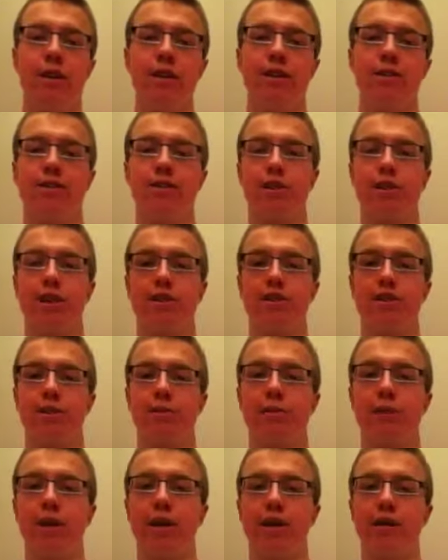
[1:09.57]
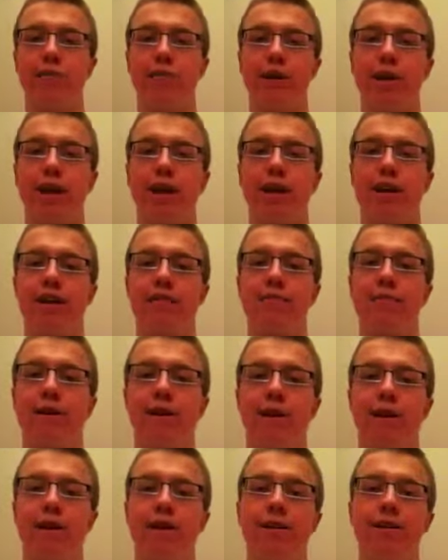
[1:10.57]
So that's going to be like the beginning of
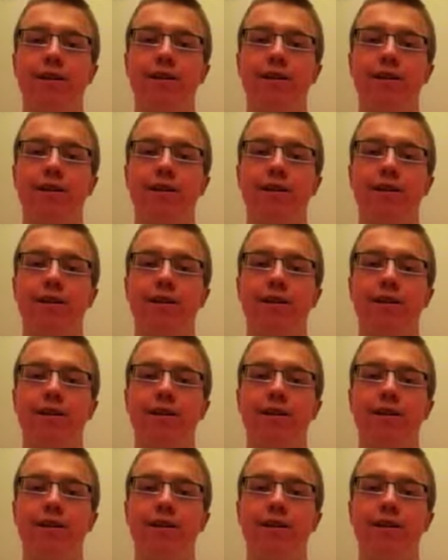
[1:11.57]
my